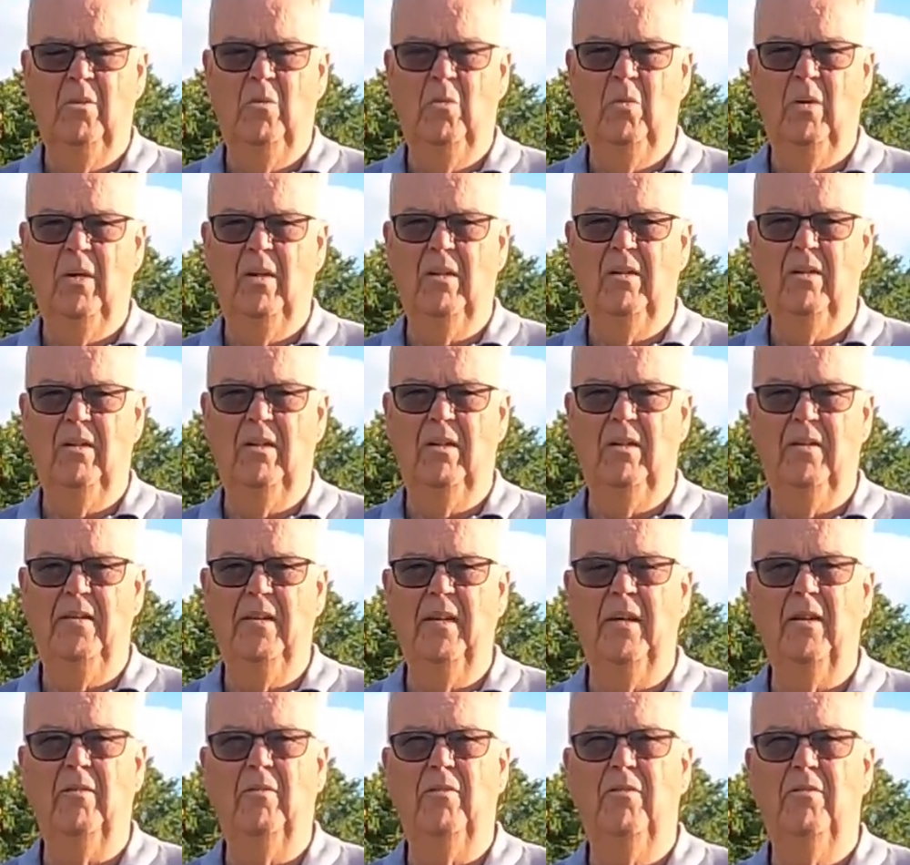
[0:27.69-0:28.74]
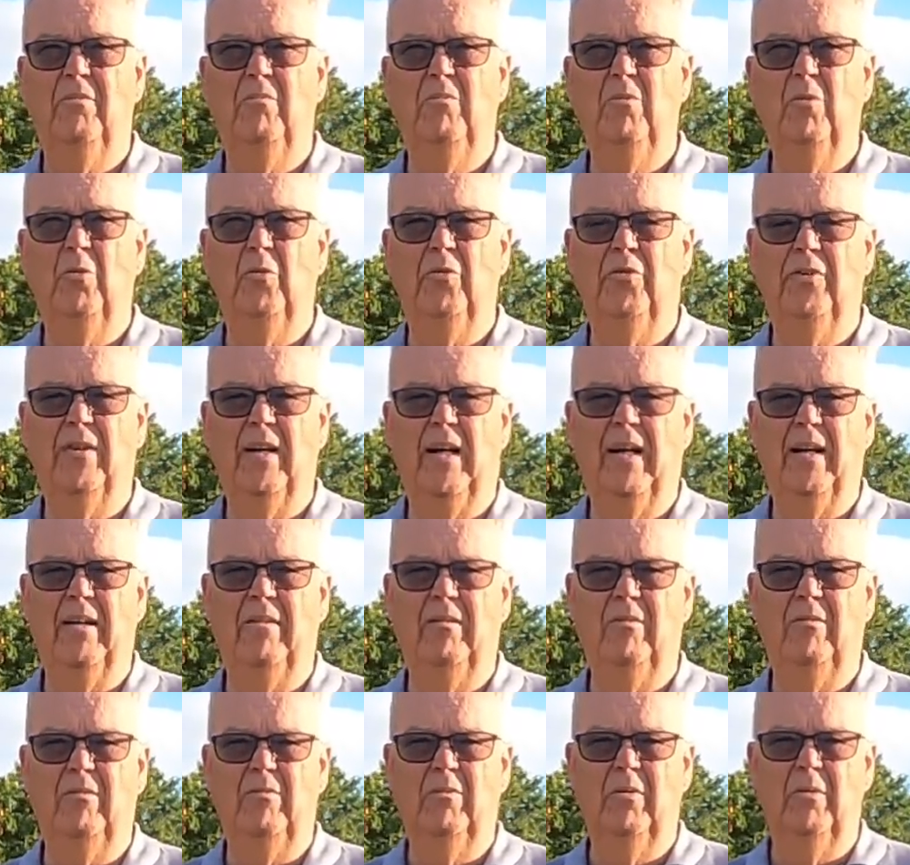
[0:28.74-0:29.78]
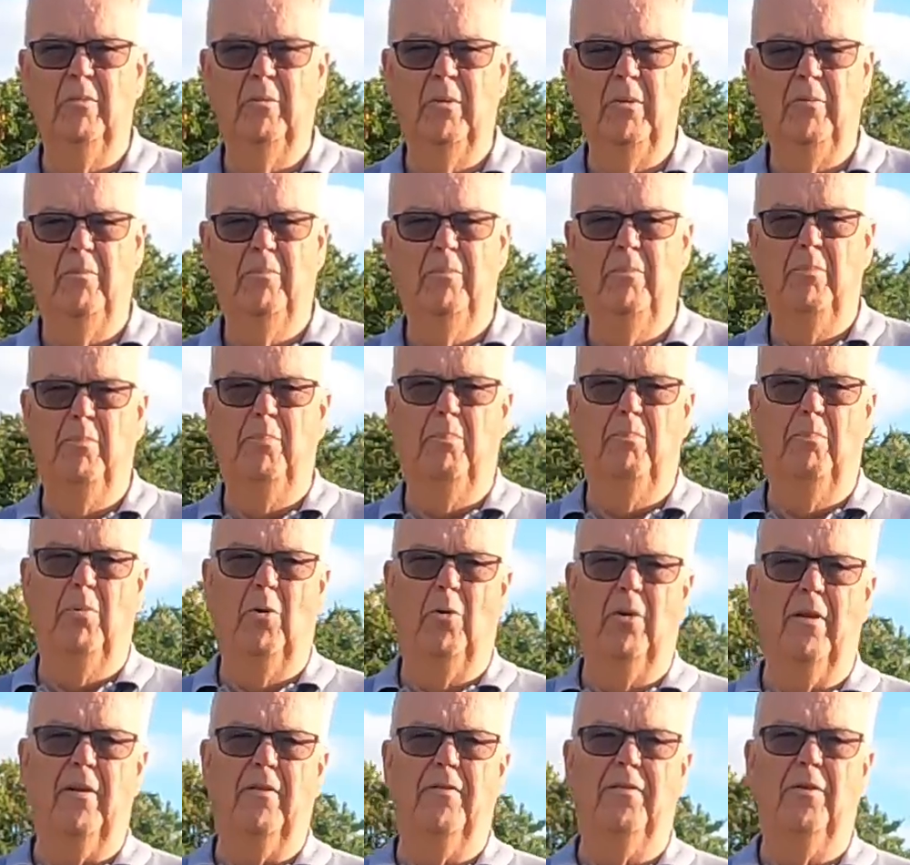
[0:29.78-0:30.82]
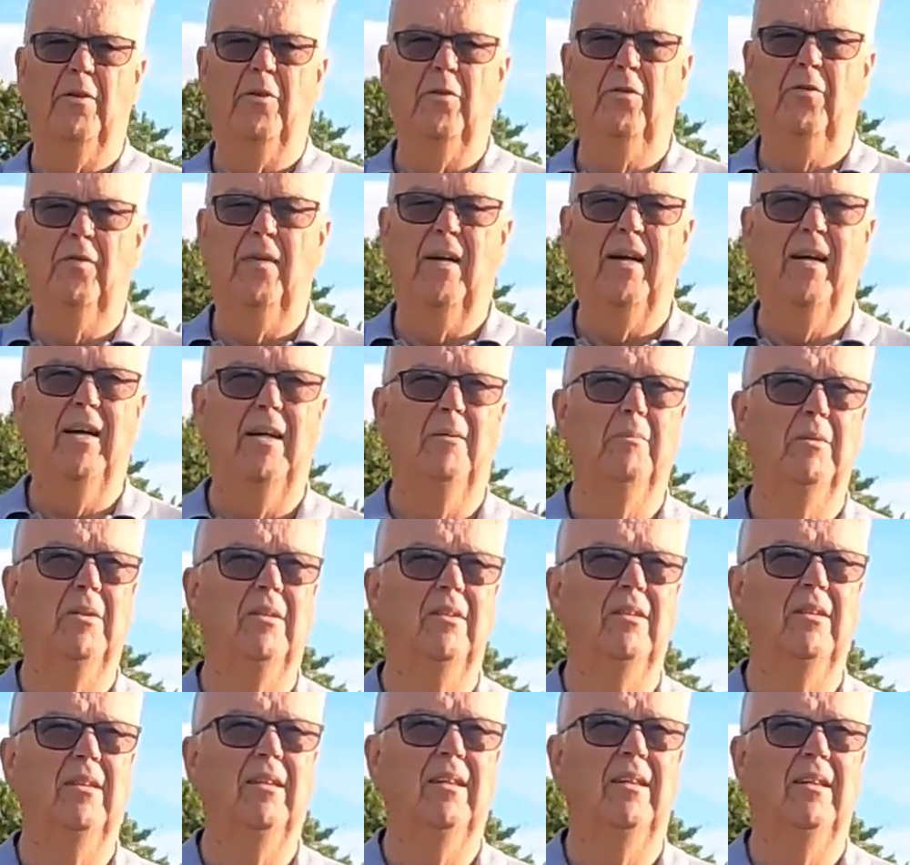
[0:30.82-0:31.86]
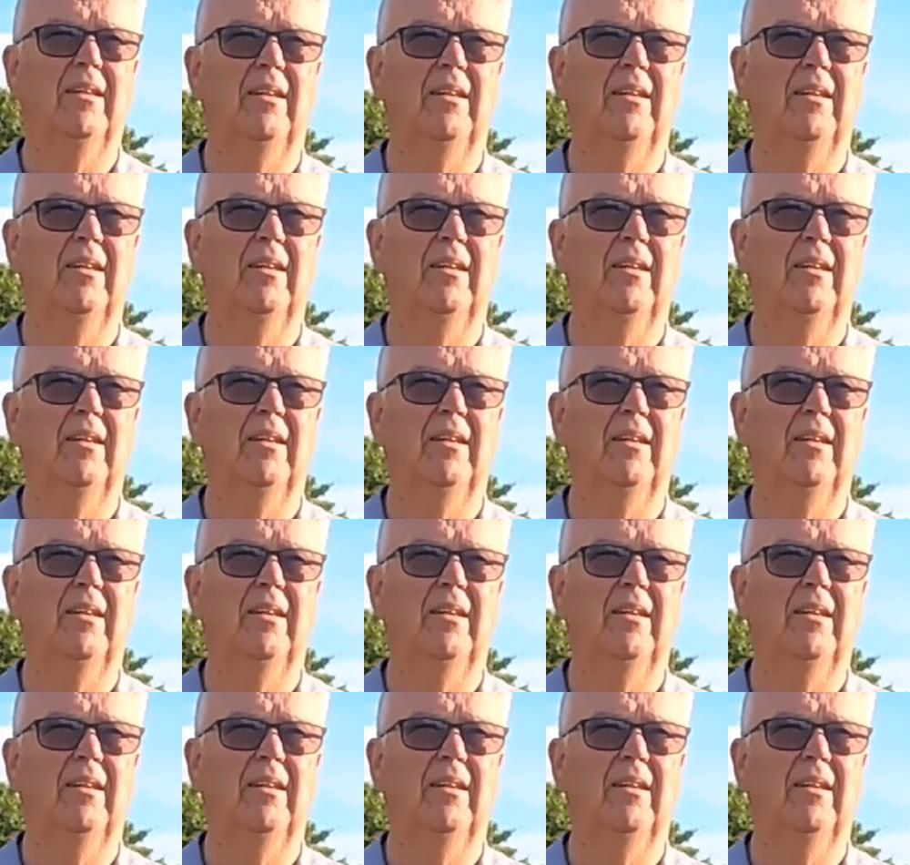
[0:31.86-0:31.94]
Well, I think it all started when we bought our first farm, and